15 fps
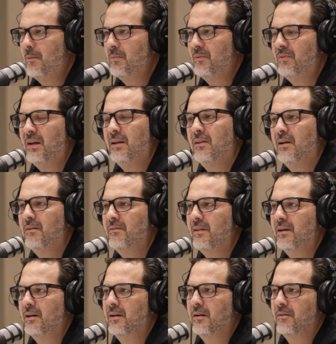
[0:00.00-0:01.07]
If they love
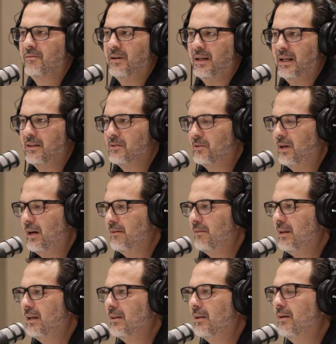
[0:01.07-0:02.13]
their financial guy, if
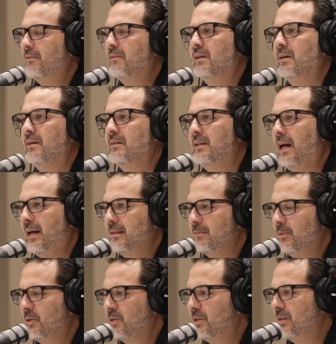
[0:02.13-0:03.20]
they love their tax
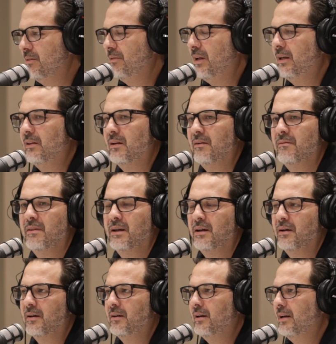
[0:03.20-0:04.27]
person, if they love
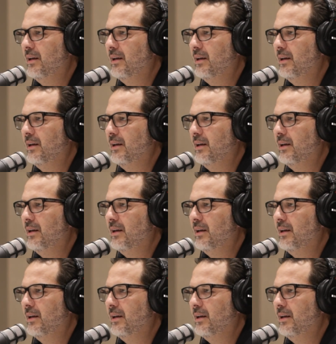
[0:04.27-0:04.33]
their